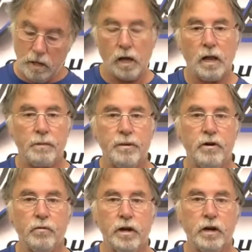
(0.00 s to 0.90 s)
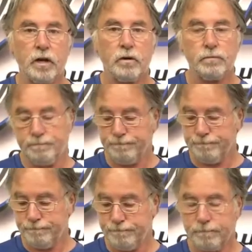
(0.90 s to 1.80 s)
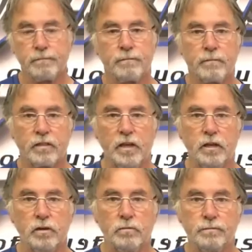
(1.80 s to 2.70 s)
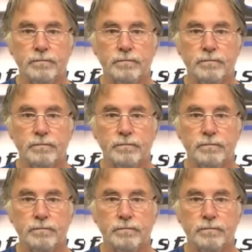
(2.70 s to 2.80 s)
a lot better way to go. Thank you.